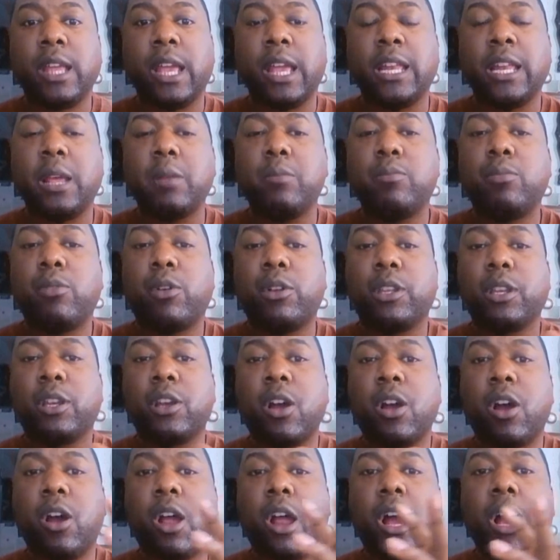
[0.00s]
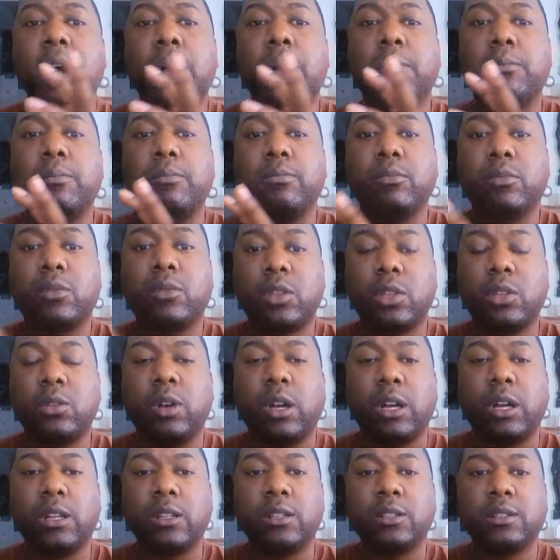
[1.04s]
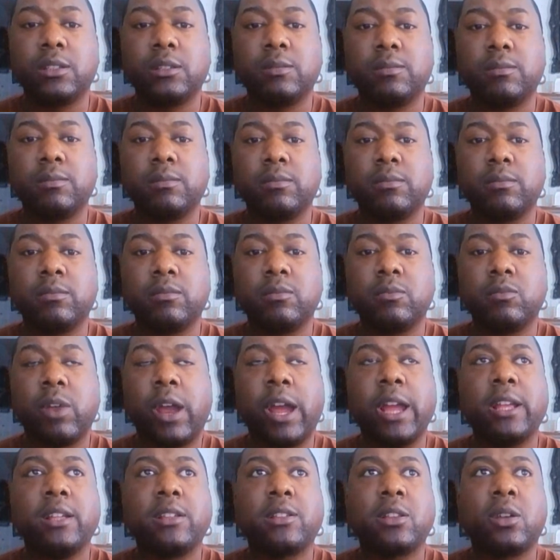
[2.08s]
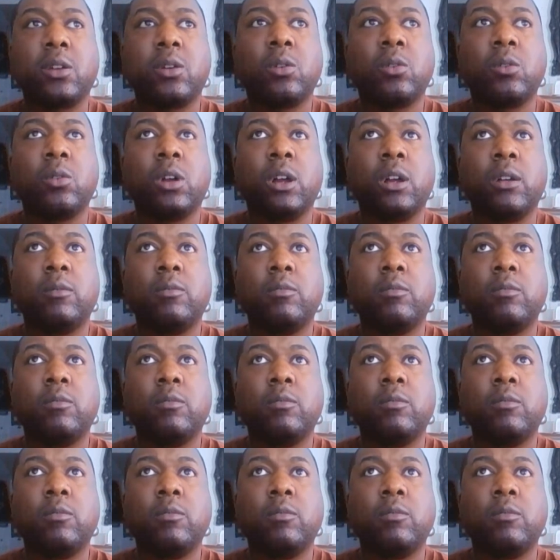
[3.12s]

and they brought the car up to us, right? So